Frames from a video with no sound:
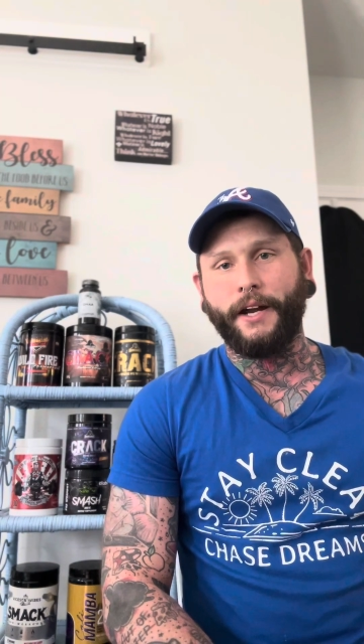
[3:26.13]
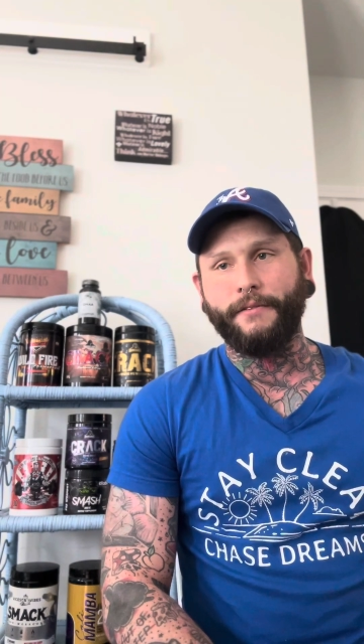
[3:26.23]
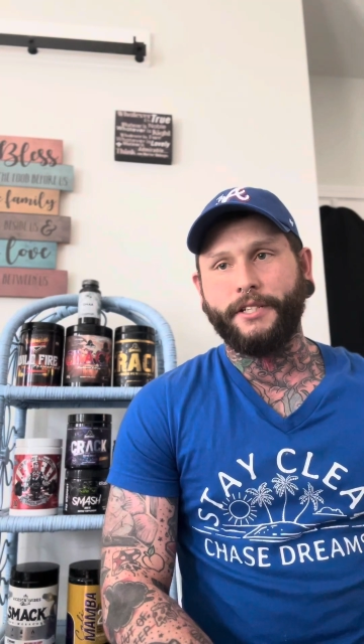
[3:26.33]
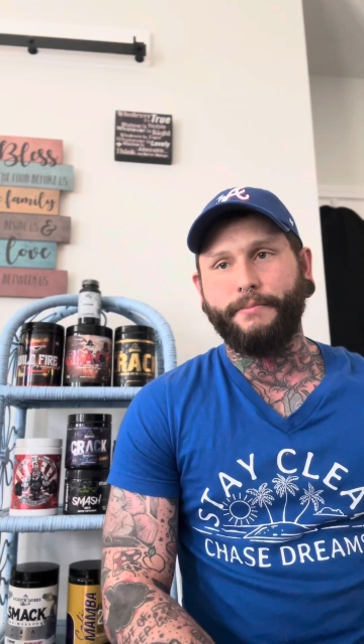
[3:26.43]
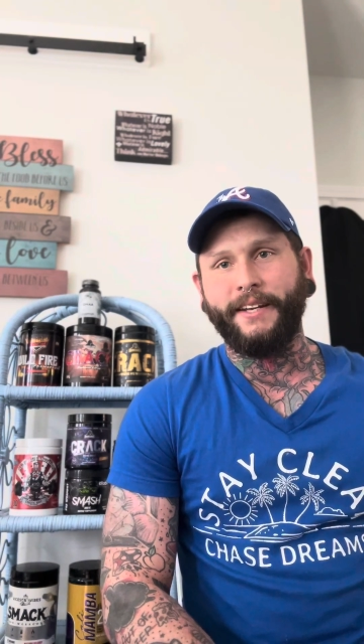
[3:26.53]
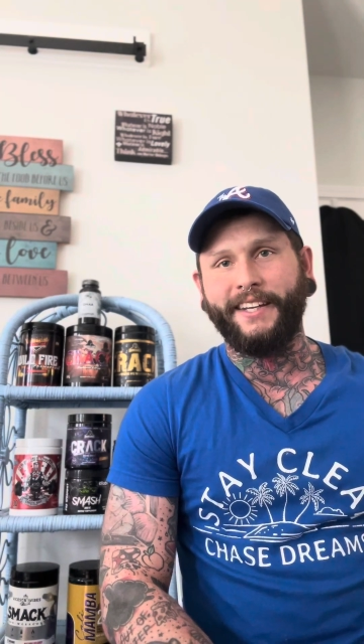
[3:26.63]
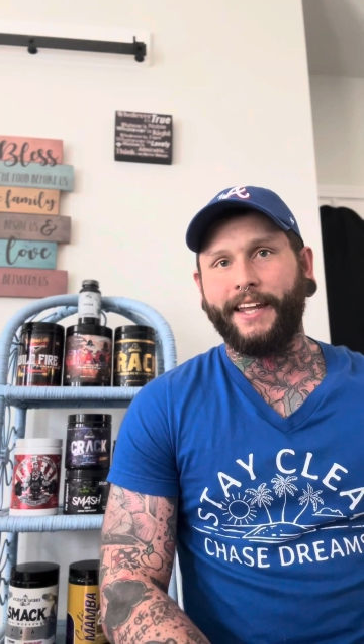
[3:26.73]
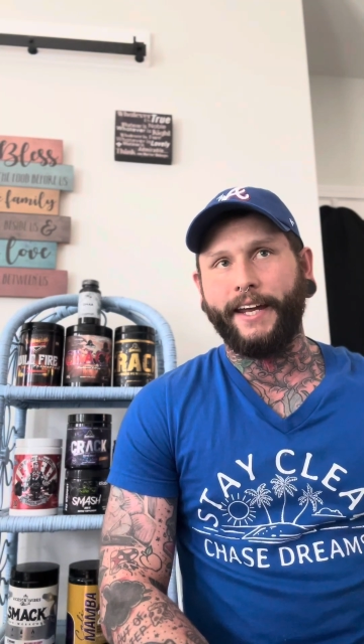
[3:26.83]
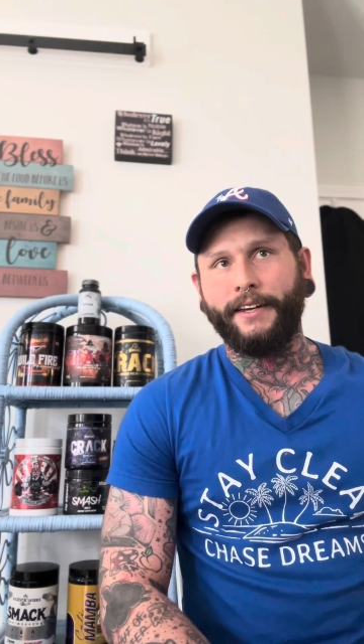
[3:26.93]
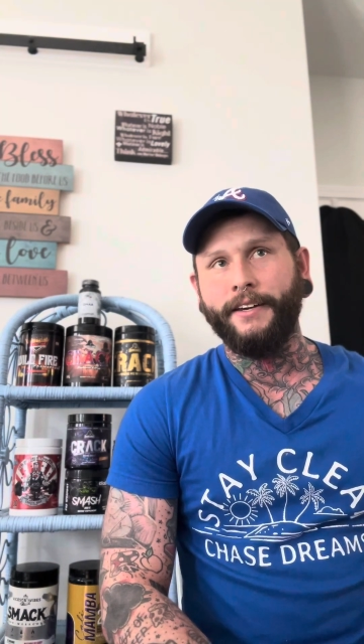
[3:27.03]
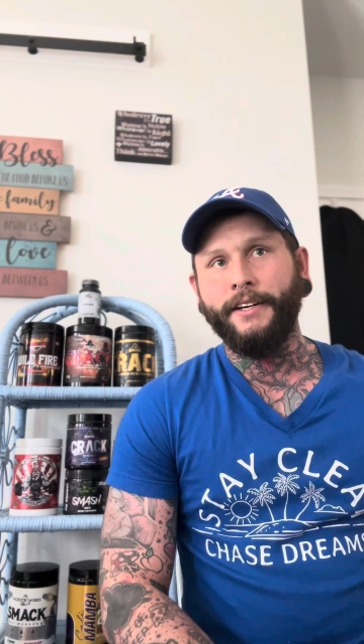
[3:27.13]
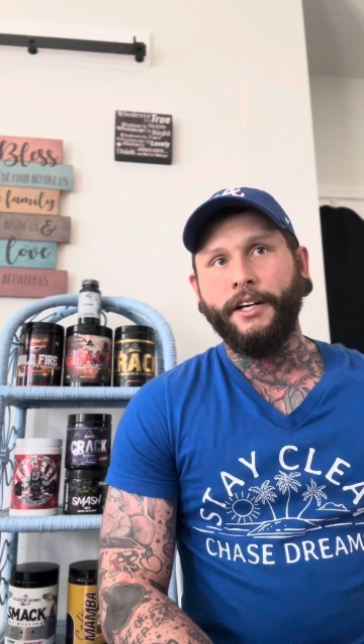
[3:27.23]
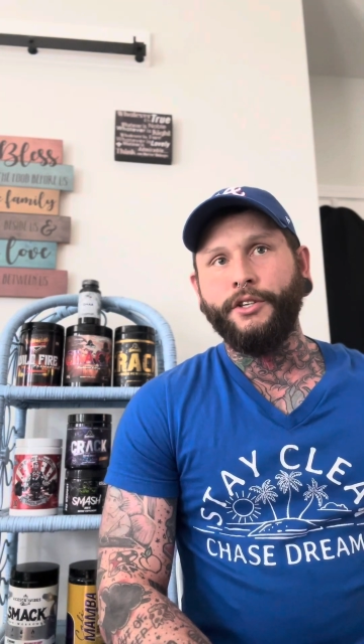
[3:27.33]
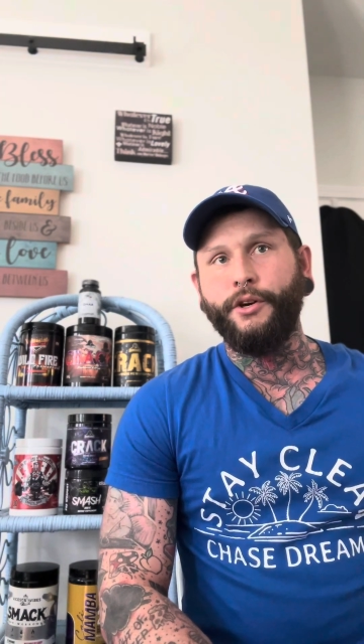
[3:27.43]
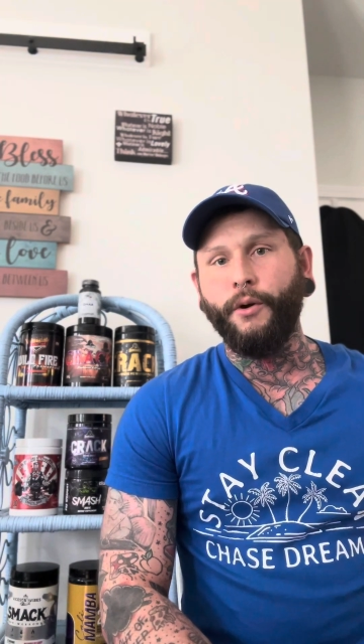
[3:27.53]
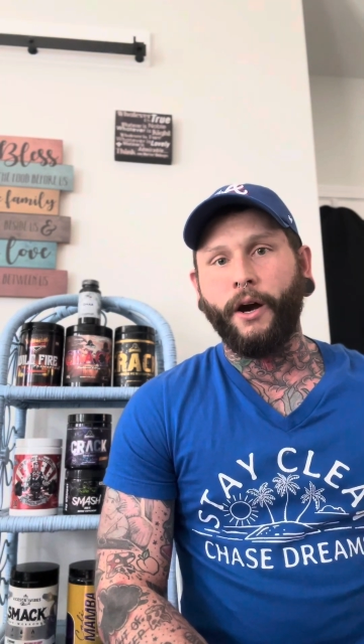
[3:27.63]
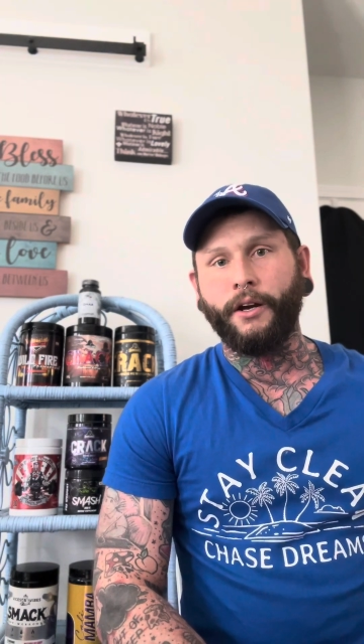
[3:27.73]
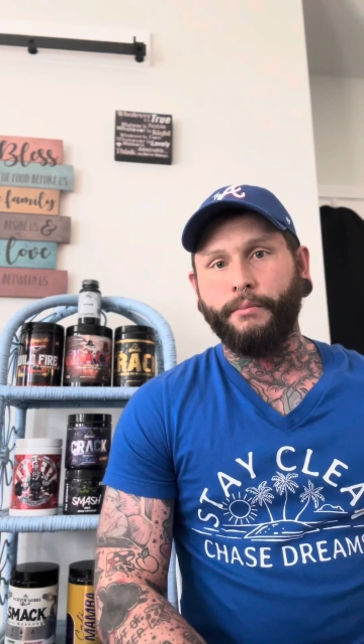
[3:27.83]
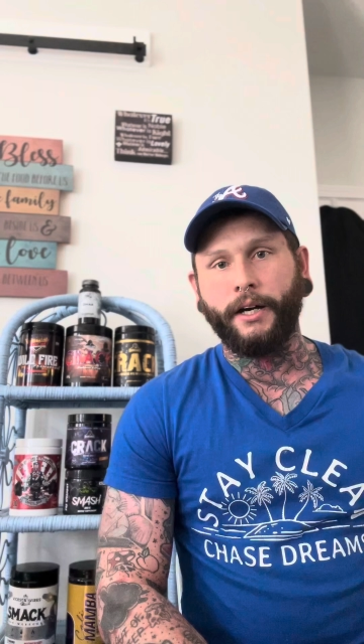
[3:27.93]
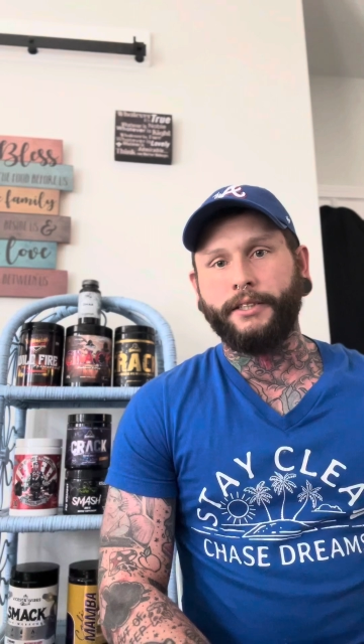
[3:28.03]
I was spending like
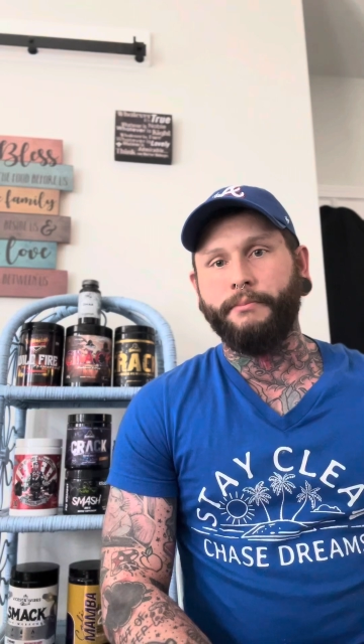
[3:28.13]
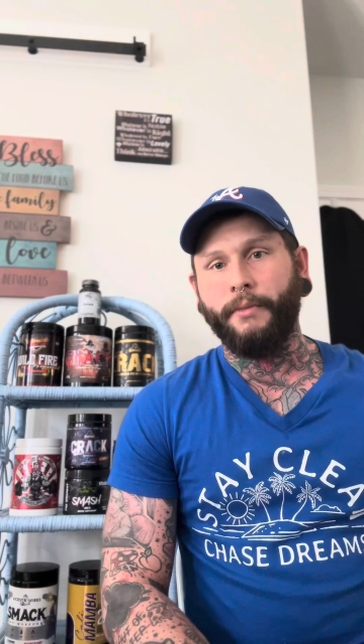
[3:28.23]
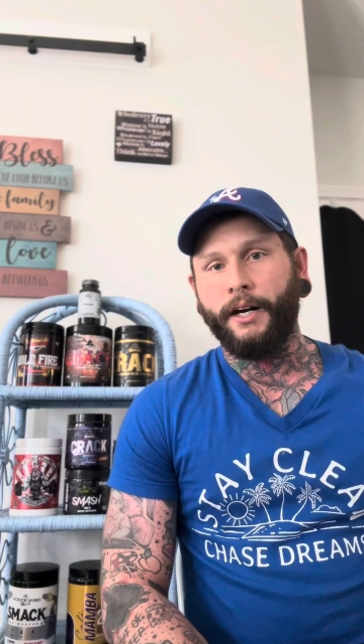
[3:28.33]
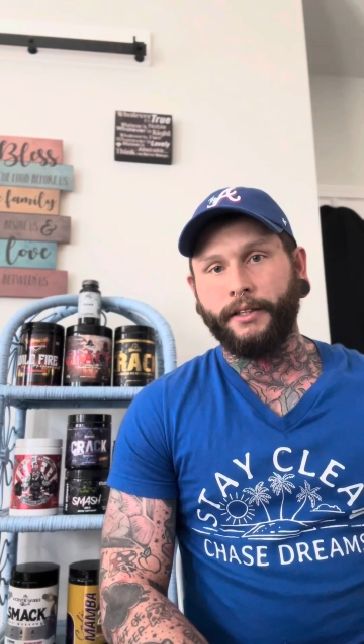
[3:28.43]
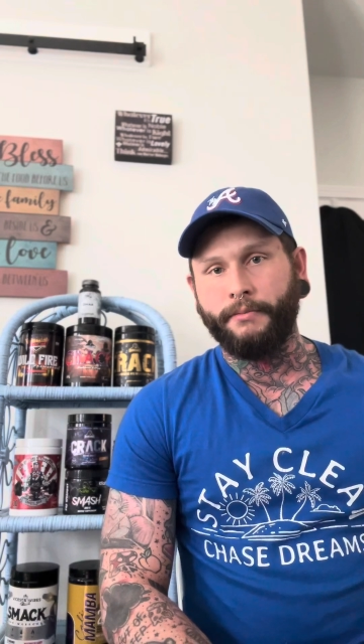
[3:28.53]
$200 a month,